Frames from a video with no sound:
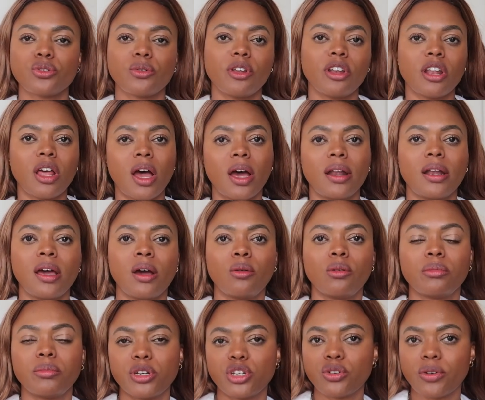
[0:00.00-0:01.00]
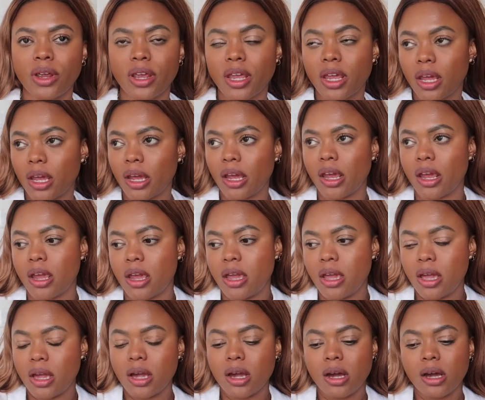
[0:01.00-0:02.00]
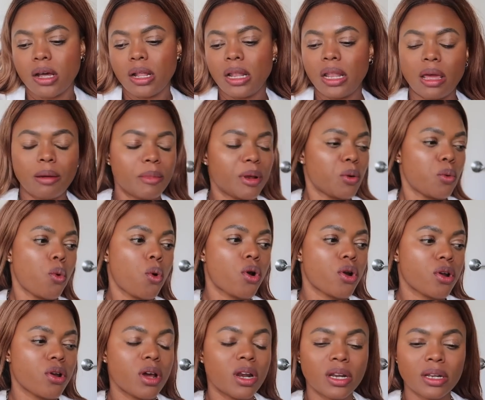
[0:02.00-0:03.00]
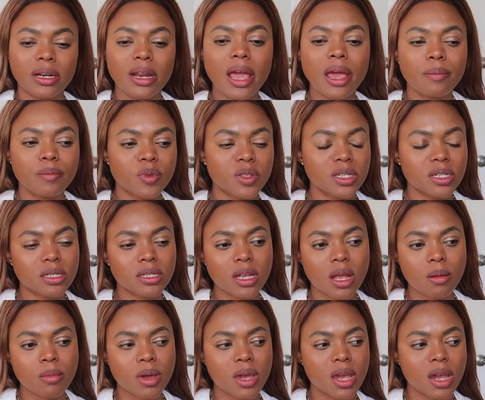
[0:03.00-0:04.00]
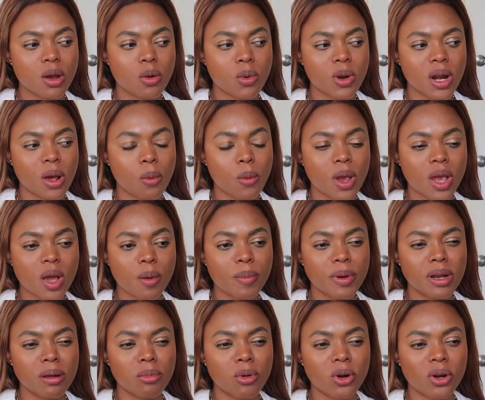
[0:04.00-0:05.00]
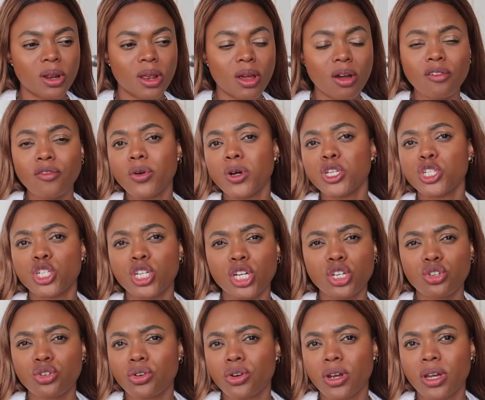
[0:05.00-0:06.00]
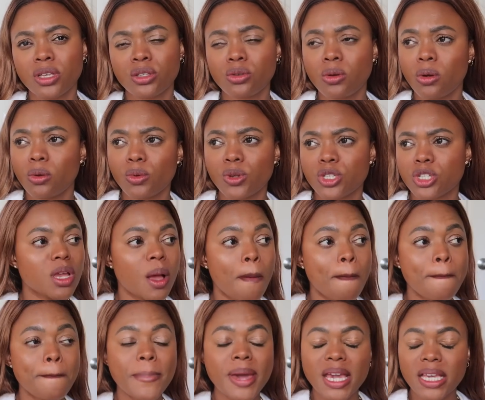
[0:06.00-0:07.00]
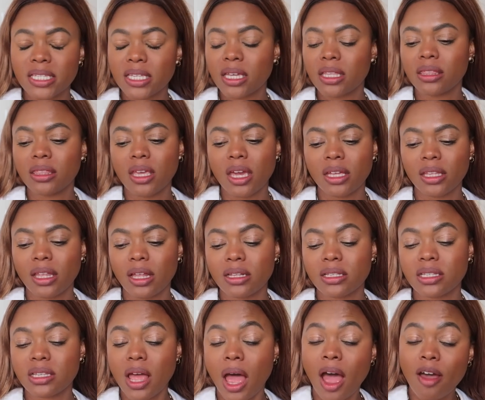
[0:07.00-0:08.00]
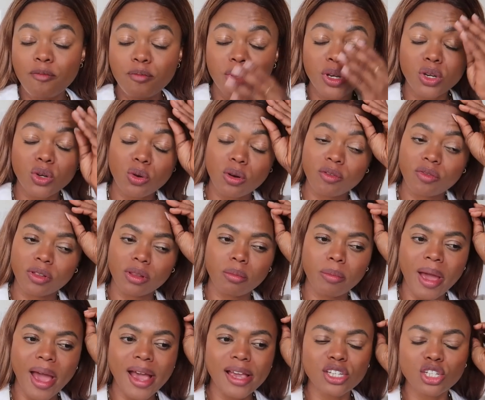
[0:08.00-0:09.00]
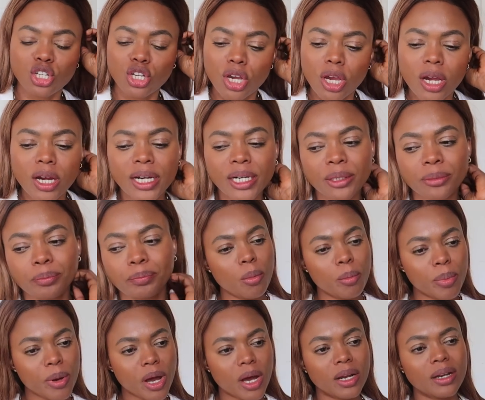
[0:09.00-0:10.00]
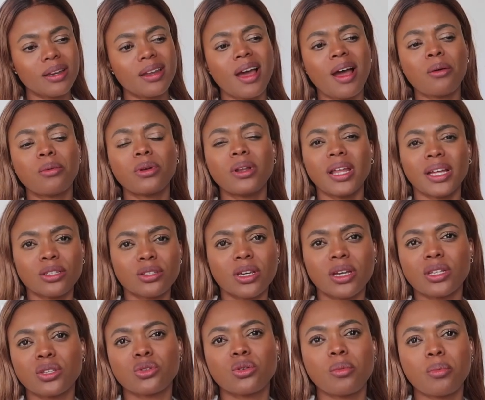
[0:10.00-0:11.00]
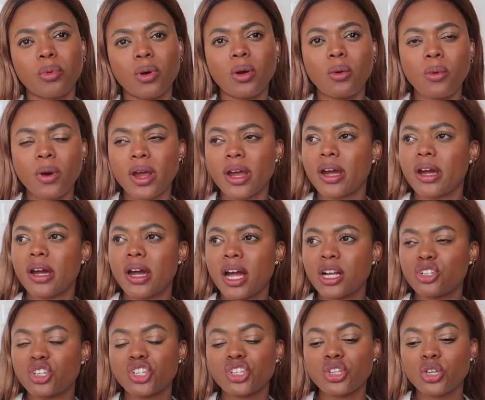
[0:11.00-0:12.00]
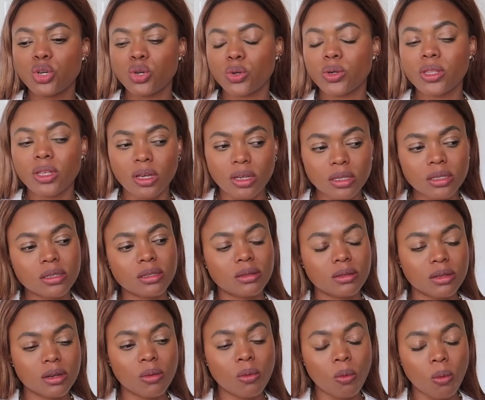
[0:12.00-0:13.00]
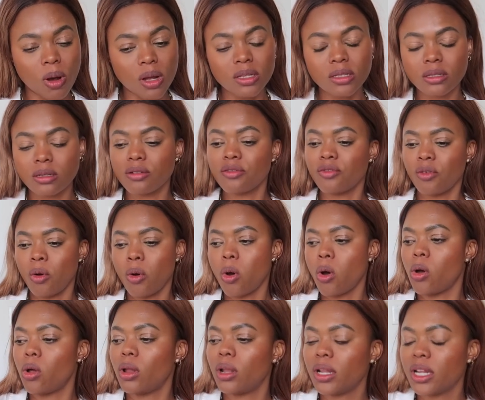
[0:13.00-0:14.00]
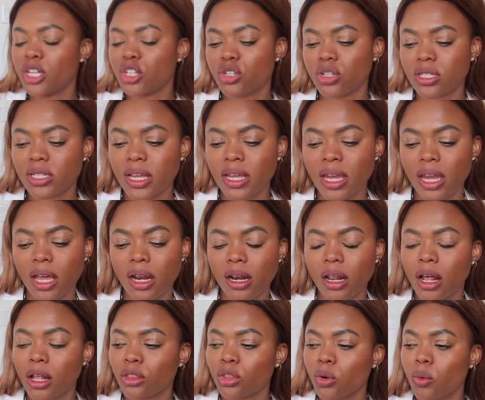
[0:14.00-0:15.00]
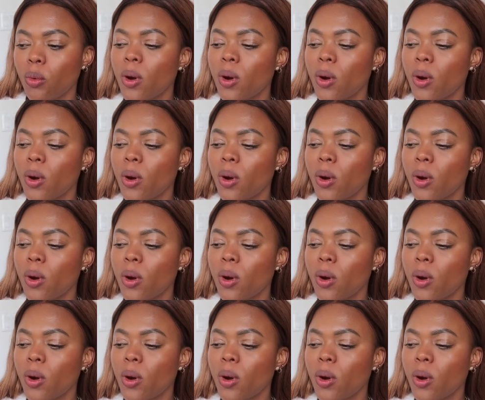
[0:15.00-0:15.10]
doing that. I will be drinking lemon water on an empty stomach when I wake up in the morning. Of course, ginger is always an amazing thing that I've been doing for the past year, but I would like to get to a point where I just cure this once and for all and just like get it out the